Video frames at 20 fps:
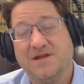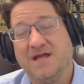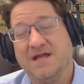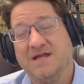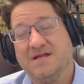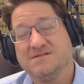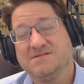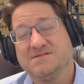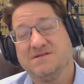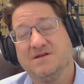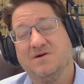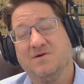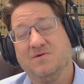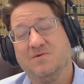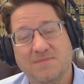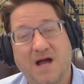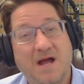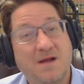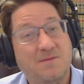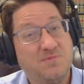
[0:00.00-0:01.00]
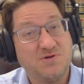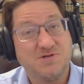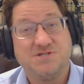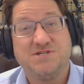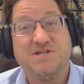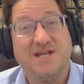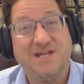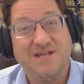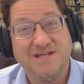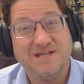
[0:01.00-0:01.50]
And so I
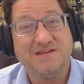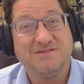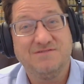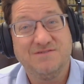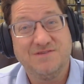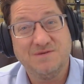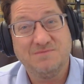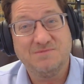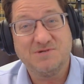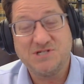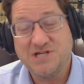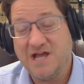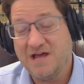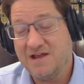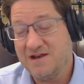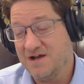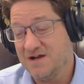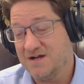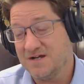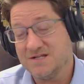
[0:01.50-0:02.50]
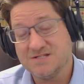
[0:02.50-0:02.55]
appreciate you giving them a shout out,